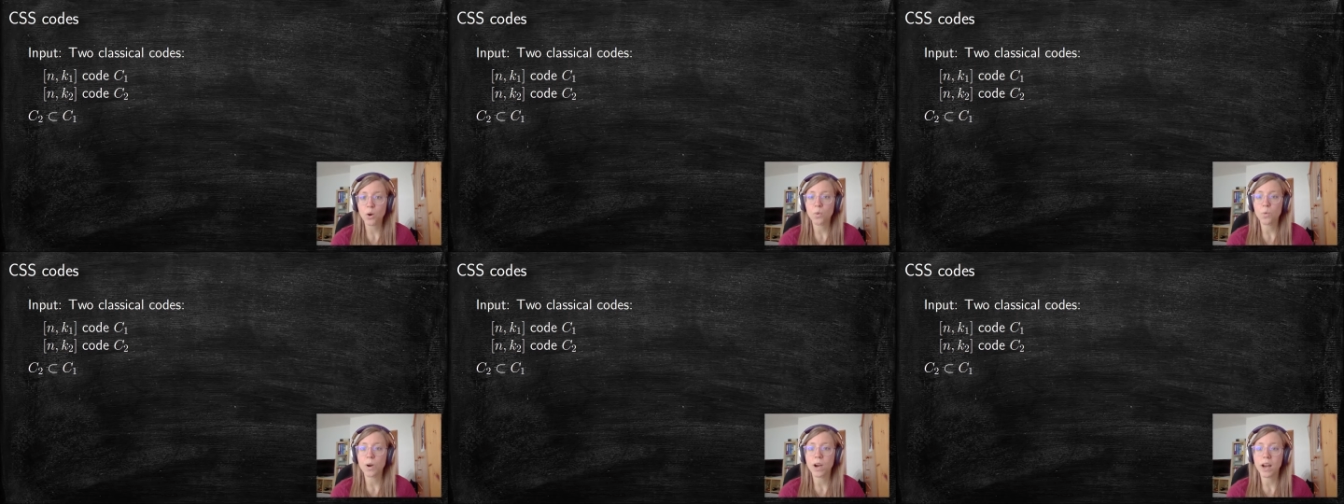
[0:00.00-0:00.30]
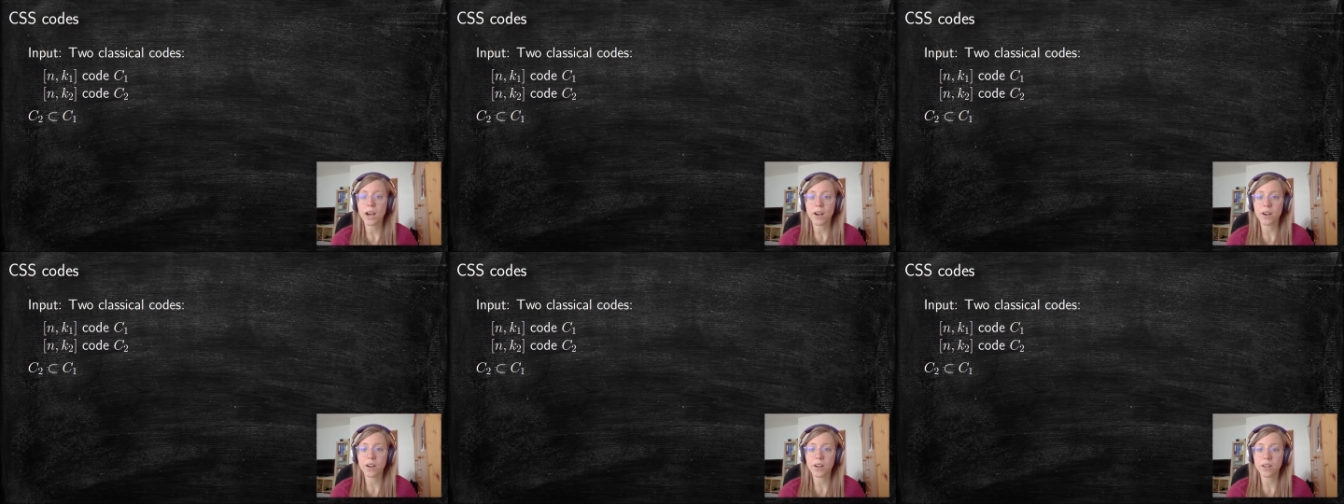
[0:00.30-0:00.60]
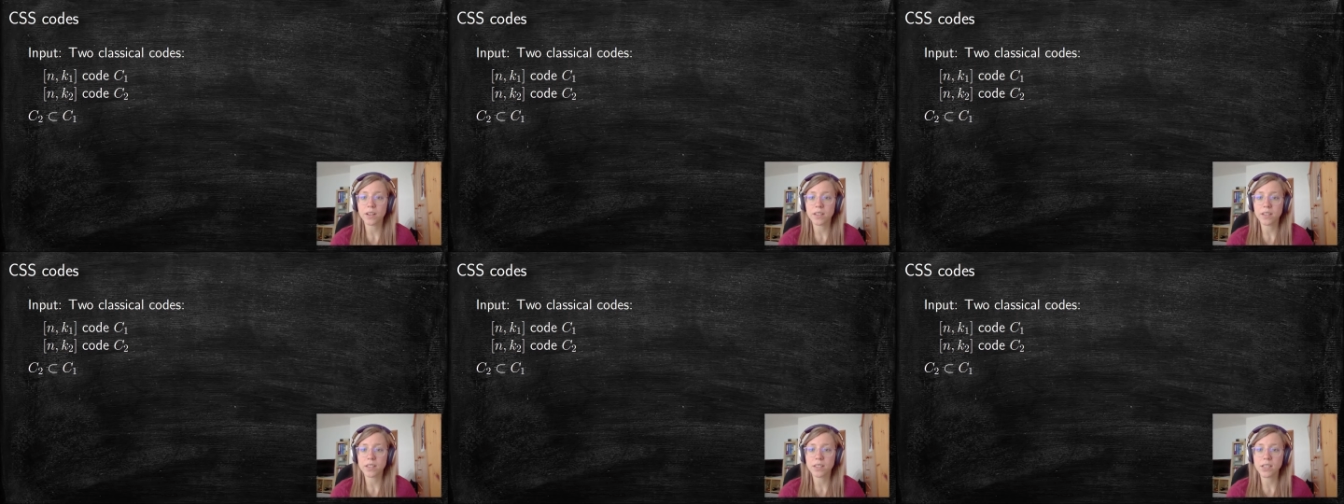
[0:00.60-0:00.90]
where
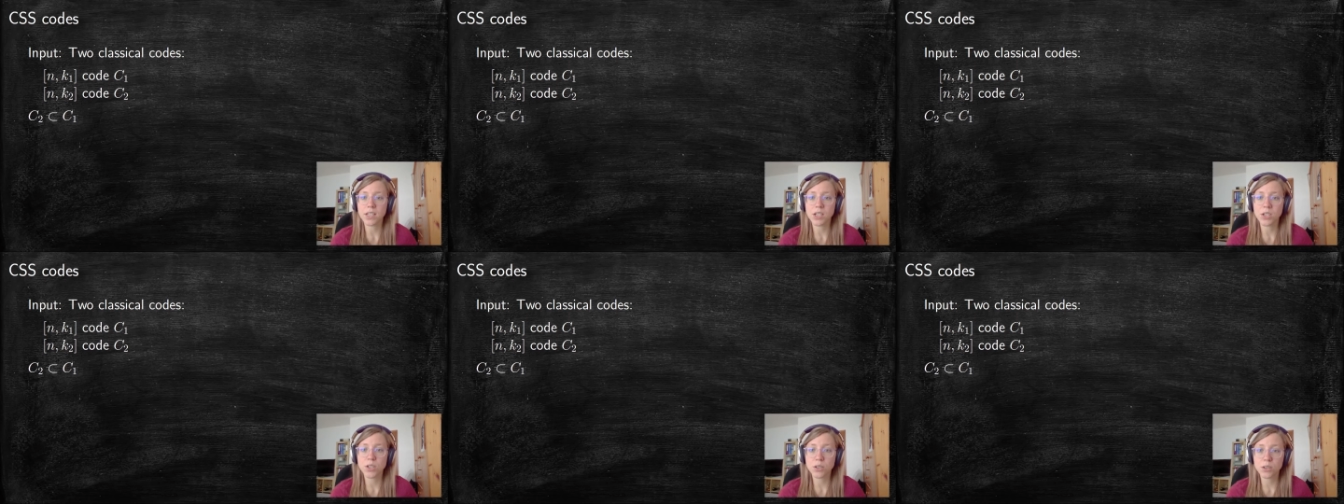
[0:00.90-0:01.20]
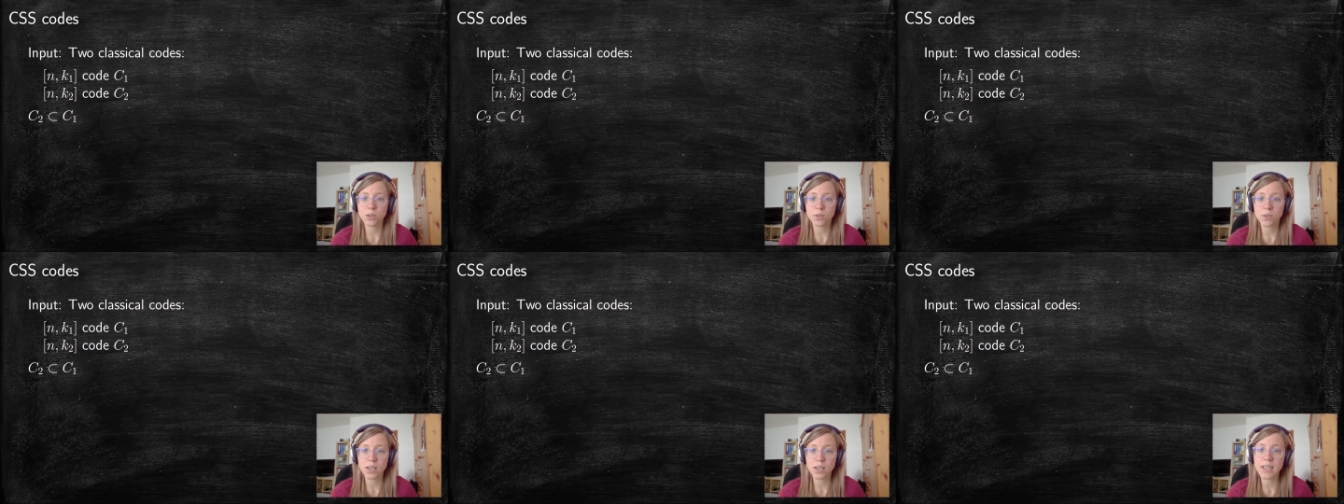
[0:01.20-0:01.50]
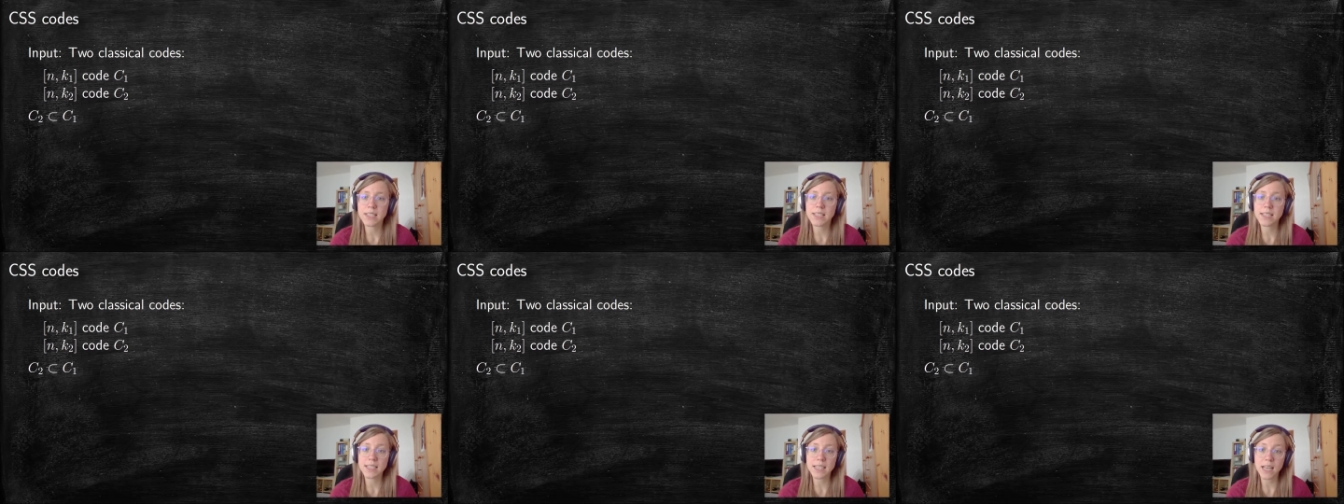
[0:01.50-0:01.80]
C2
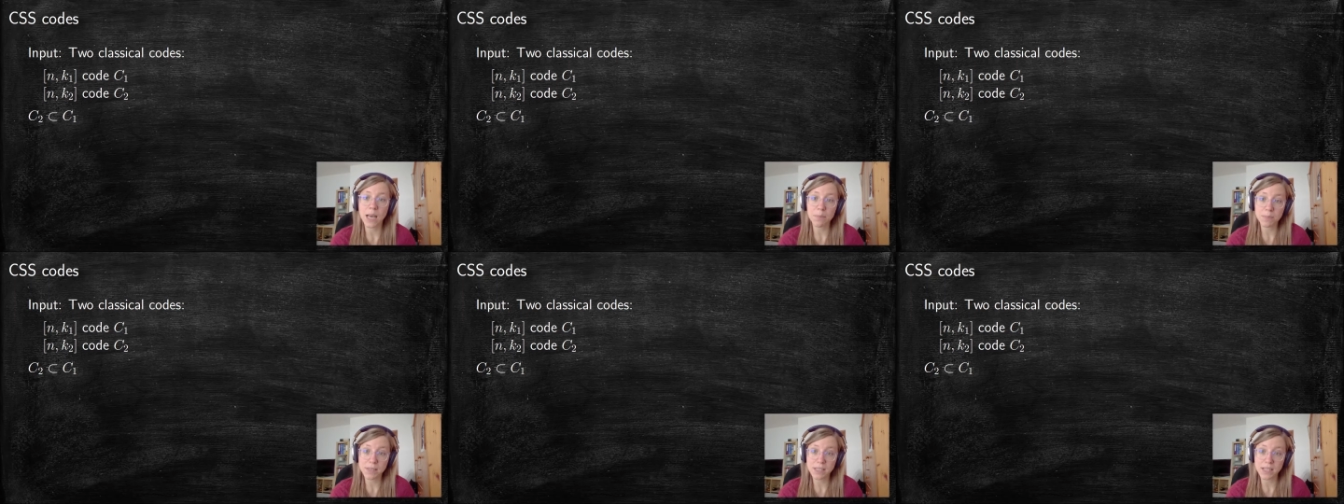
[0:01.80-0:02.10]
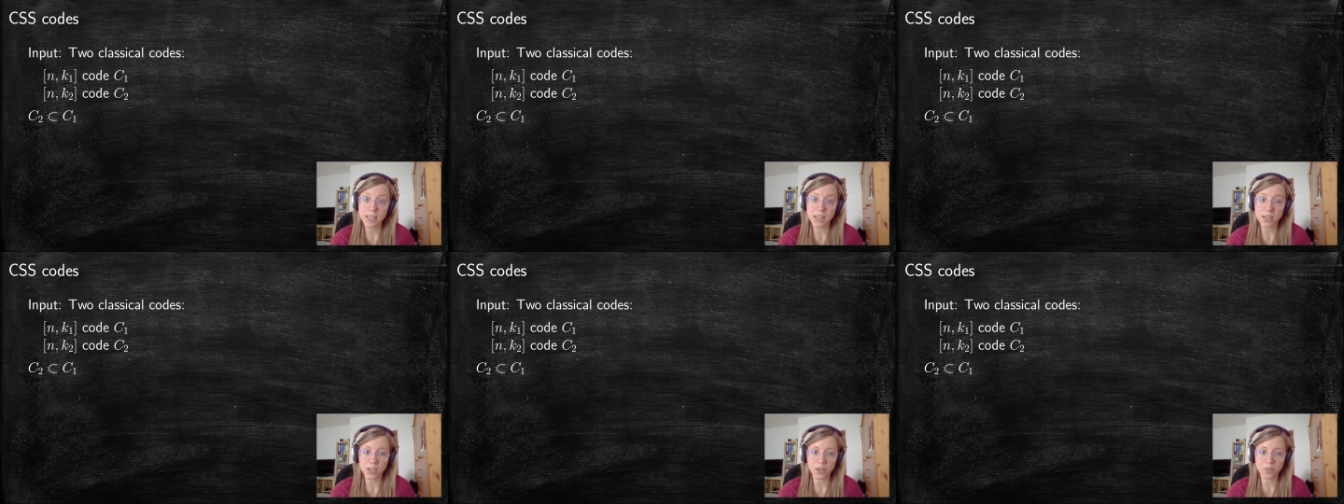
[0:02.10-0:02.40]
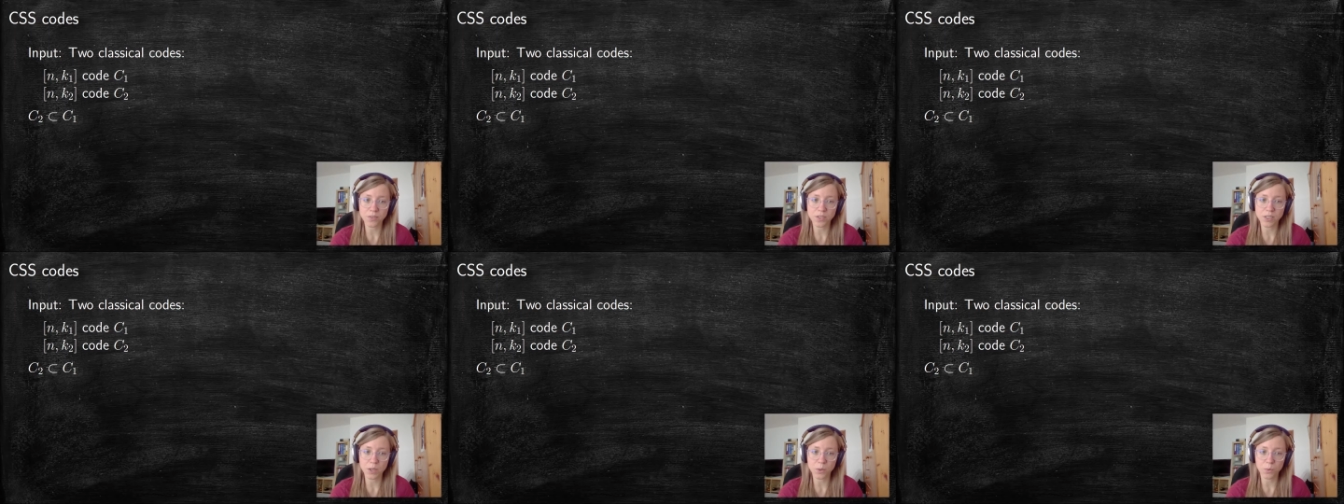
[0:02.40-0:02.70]
is a subset
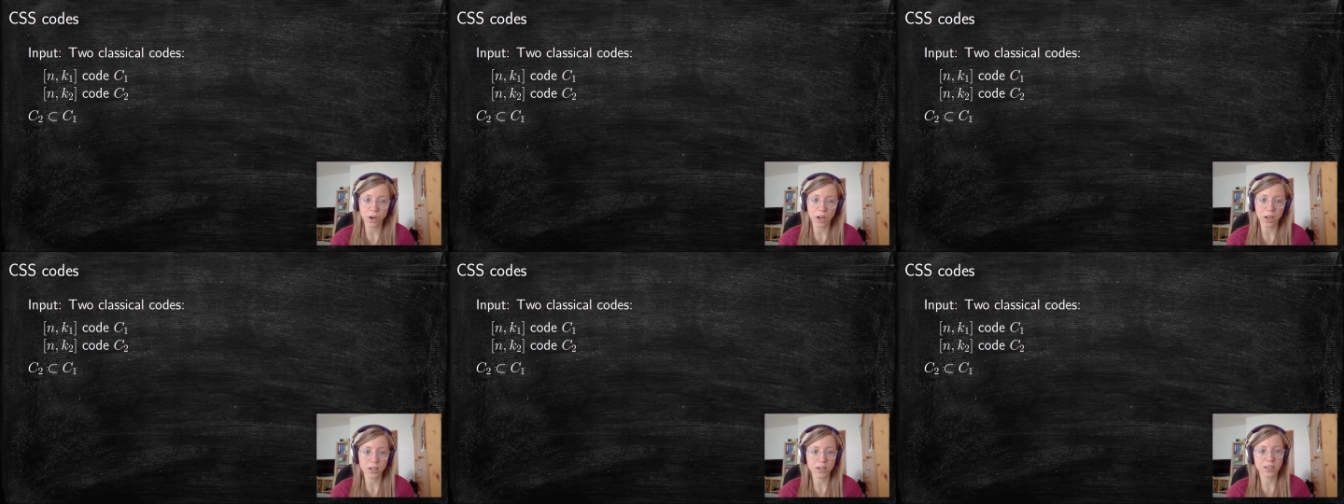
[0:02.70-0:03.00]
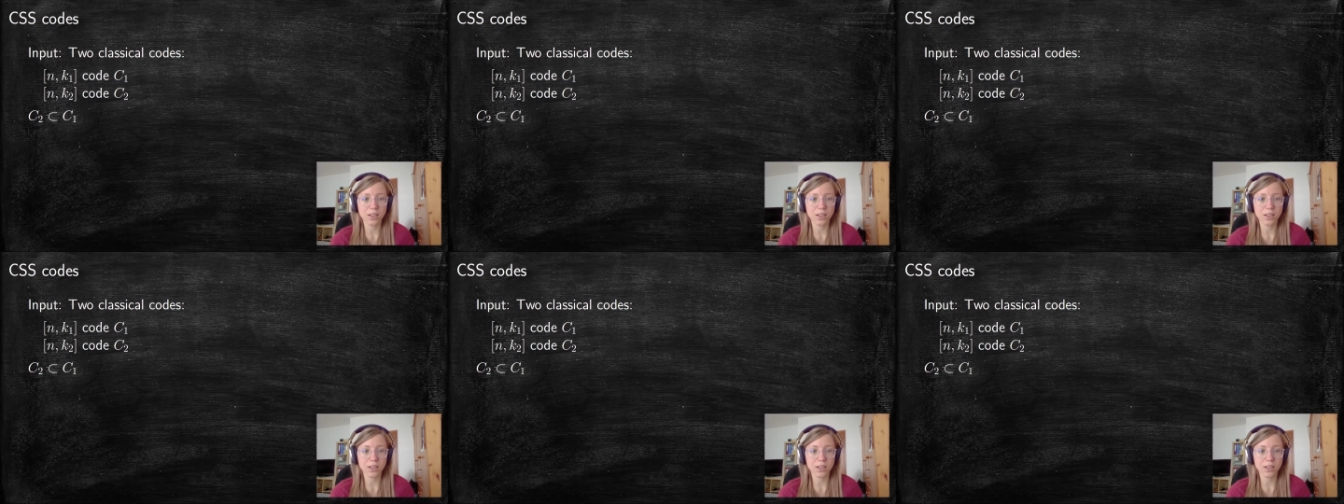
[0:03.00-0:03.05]
of C1.